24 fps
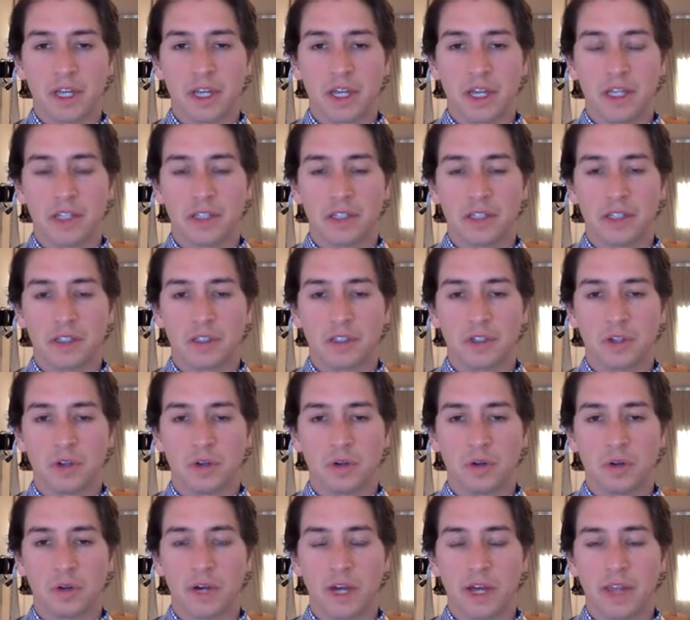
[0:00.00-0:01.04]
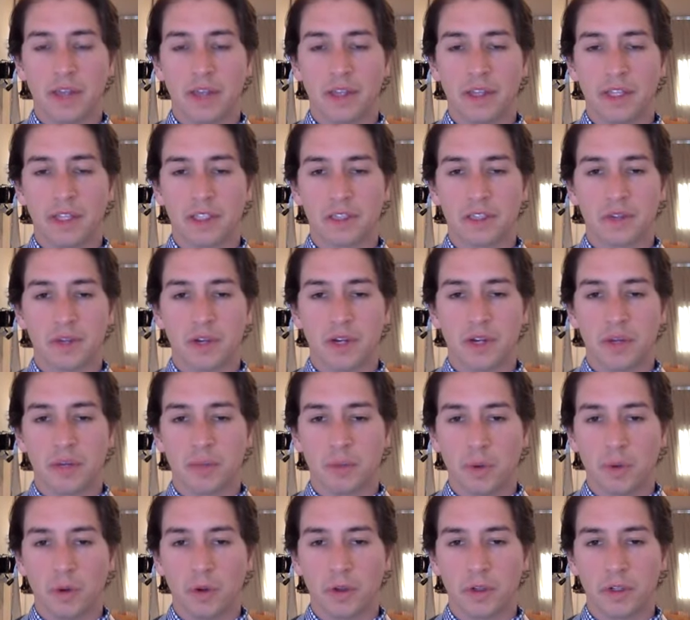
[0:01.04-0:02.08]
And so I think it's very
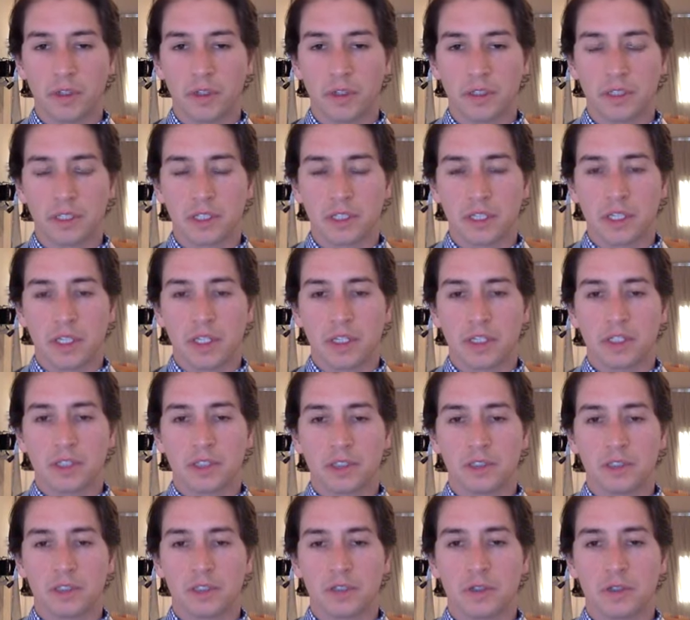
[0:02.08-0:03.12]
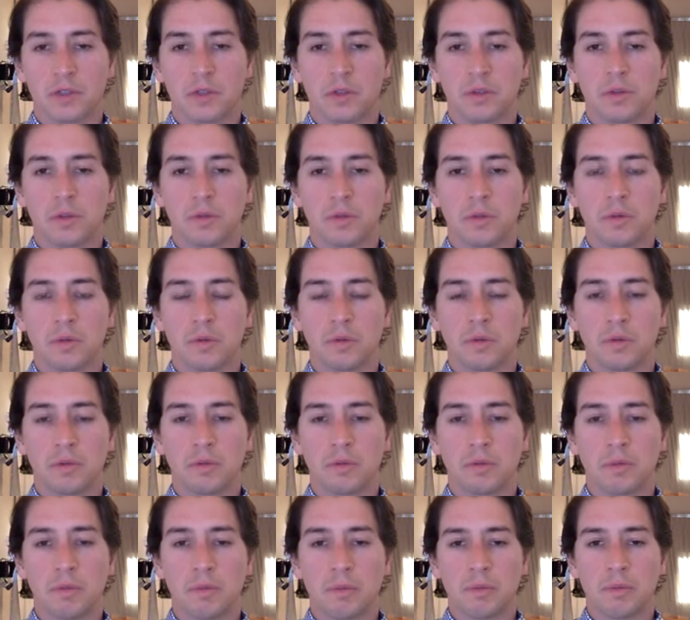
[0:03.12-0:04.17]
important to
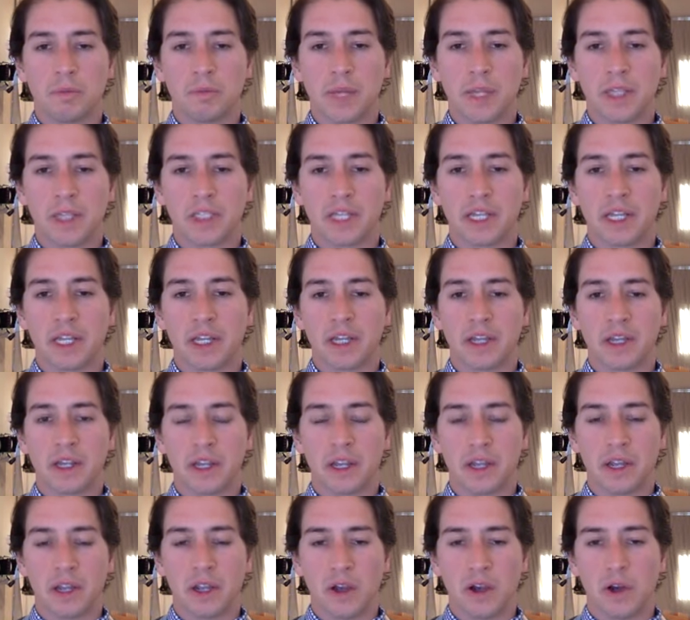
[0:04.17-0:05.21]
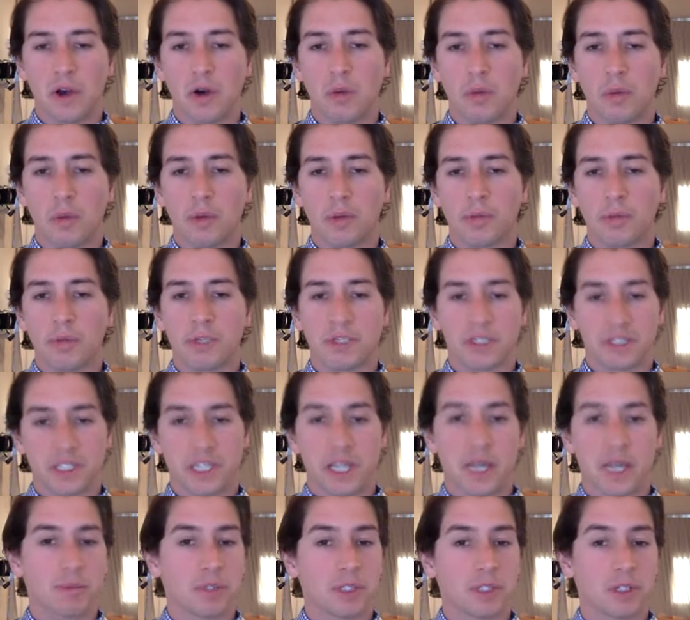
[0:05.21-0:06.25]
maintain an, an open but
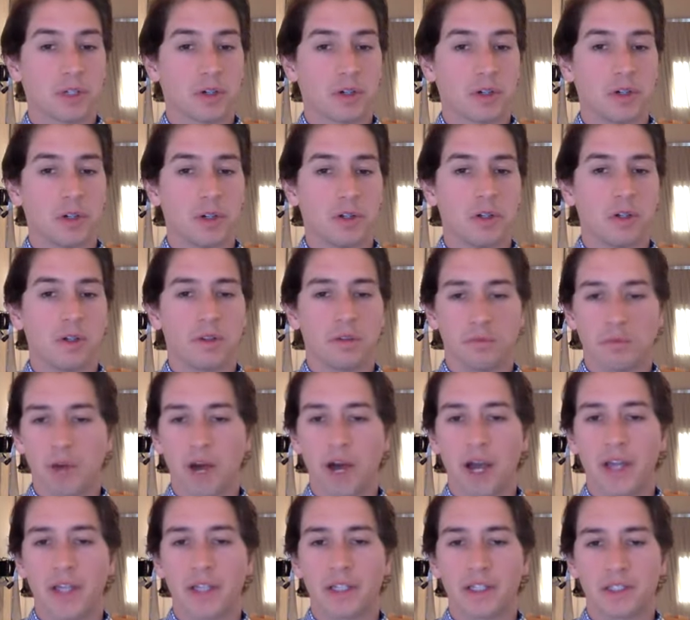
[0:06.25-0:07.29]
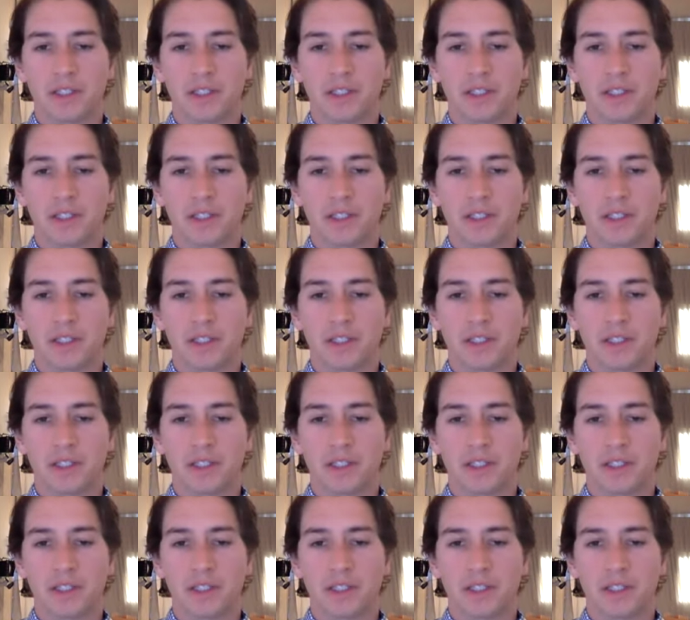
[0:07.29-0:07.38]
skeptical mind